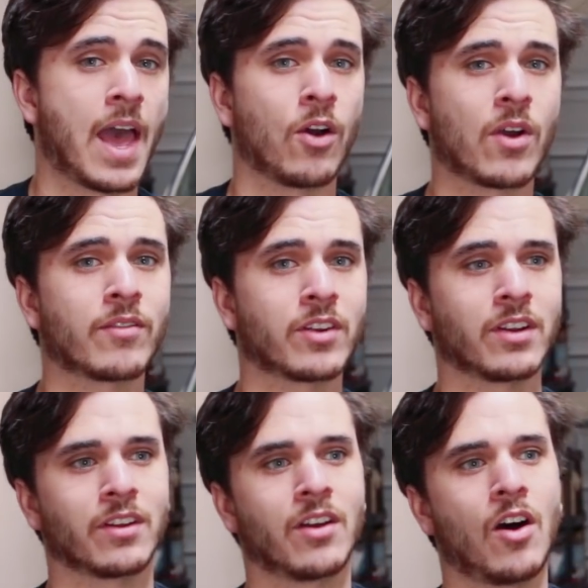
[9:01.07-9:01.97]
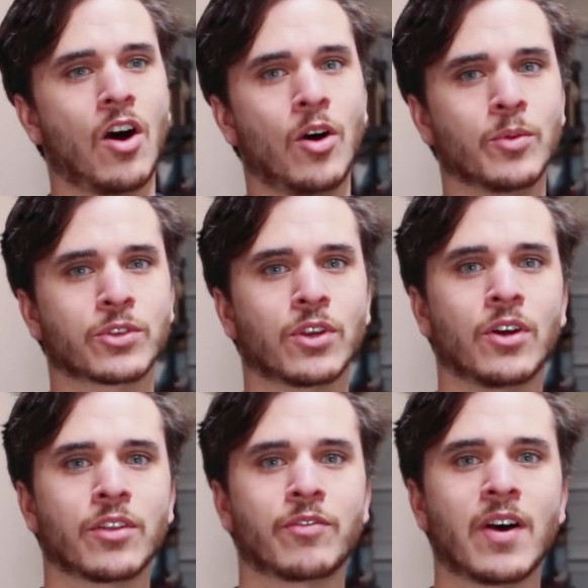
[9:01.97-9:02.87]
However, almost
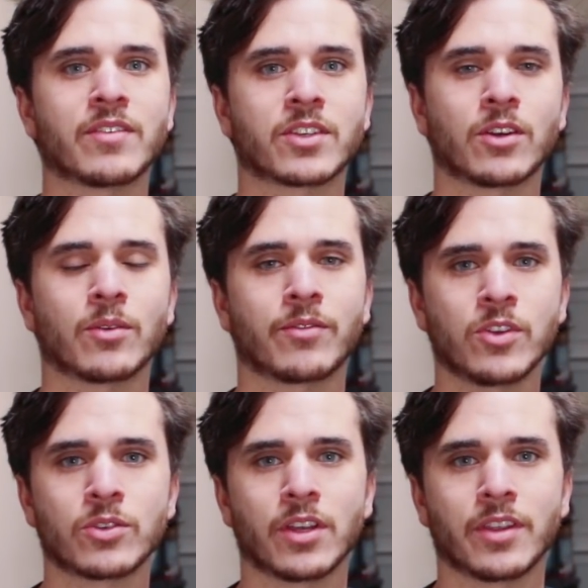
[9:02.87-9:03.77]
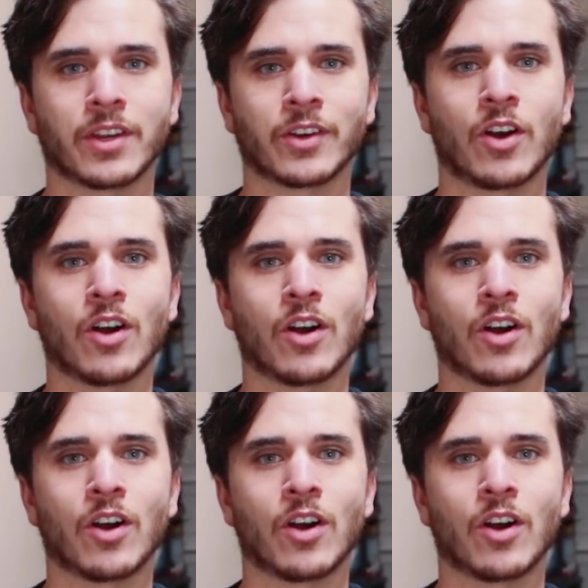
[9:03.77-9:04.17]
all the 5-star reviews on there